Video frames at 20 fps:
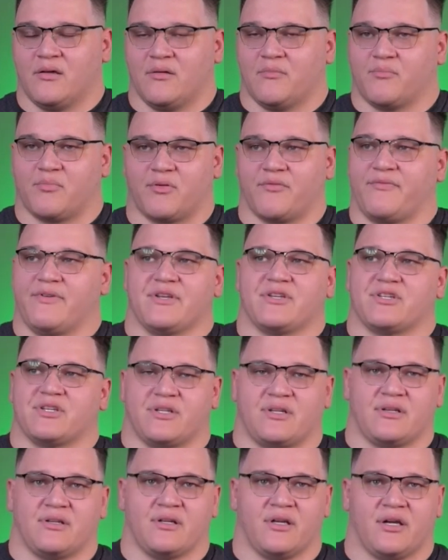
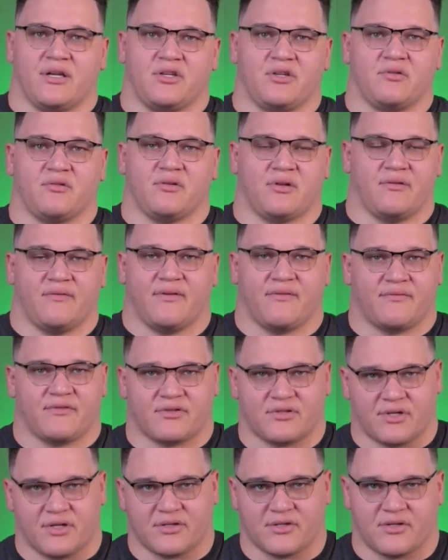provision a unit of
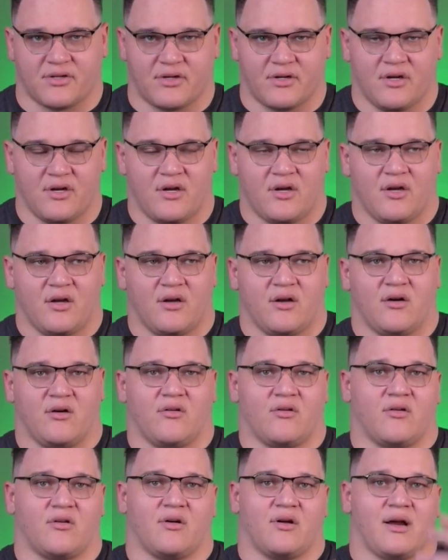infrastructure,
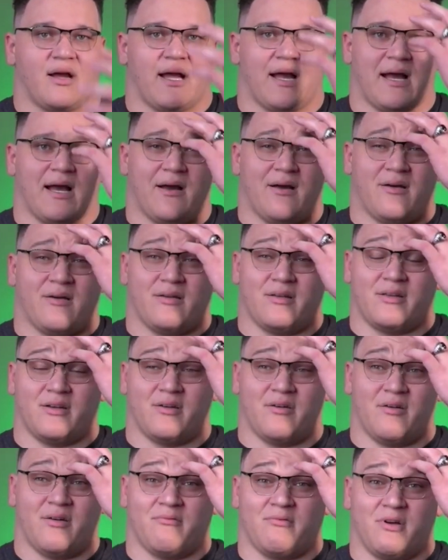or how,
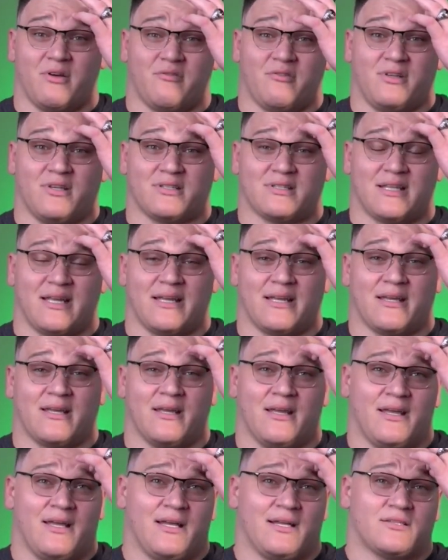
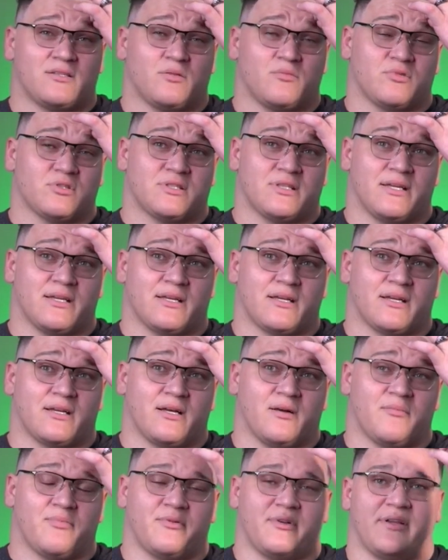it's almost like a
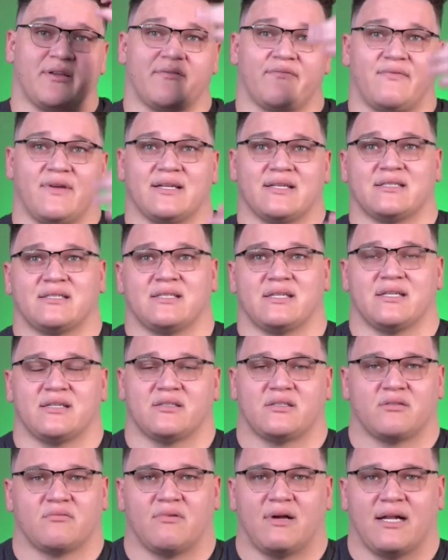company investing
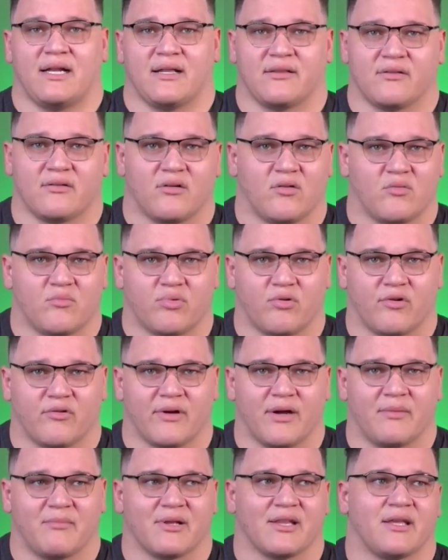into writing their own
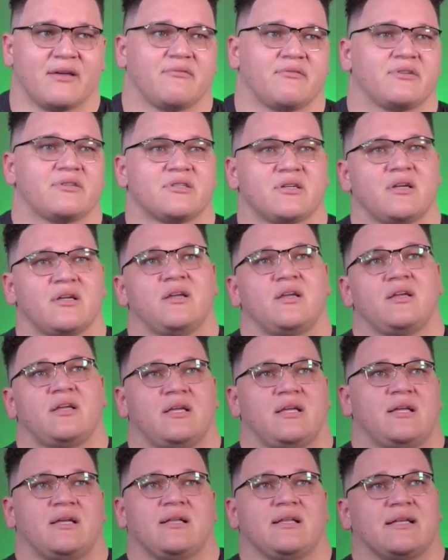programming language.
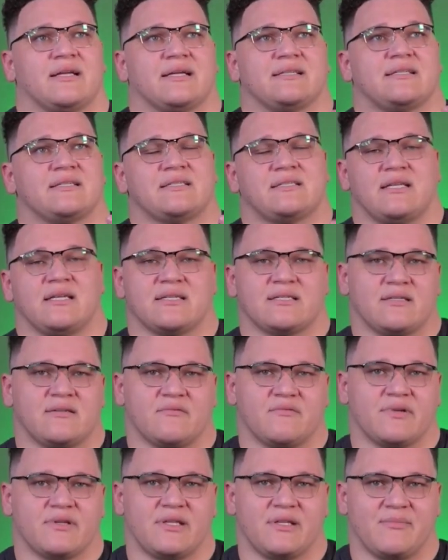Like, it just
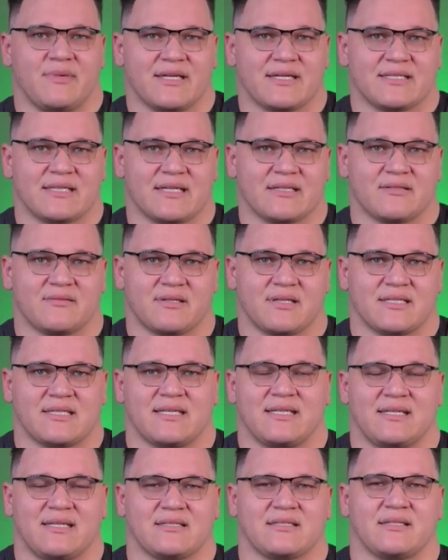doesn't really make sense, because
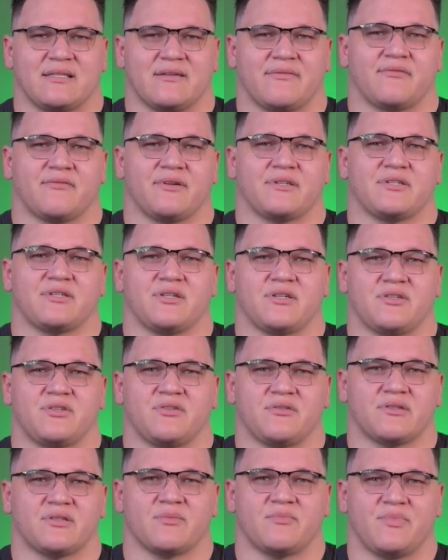that doesn't differentiate
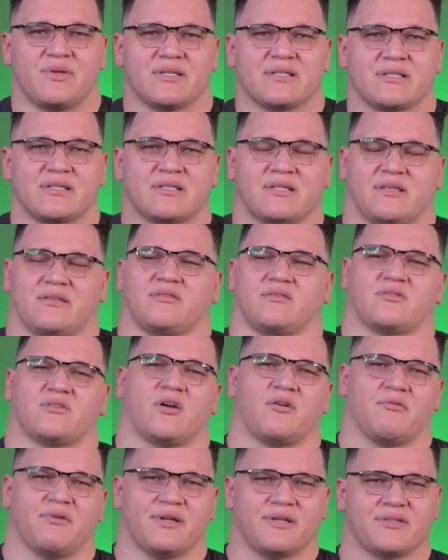you as a business, and there's
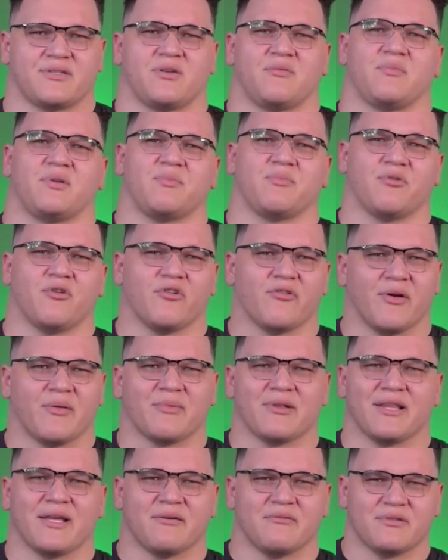already so many
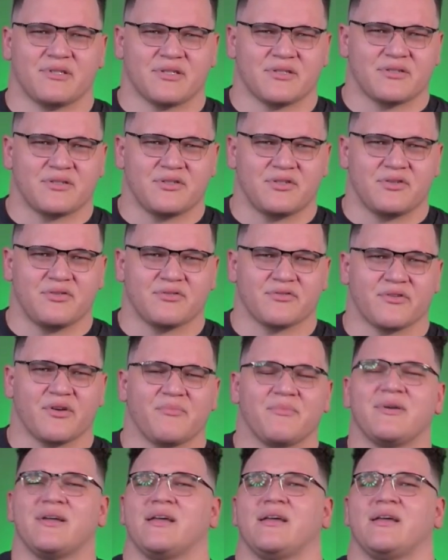programming languages to choose from.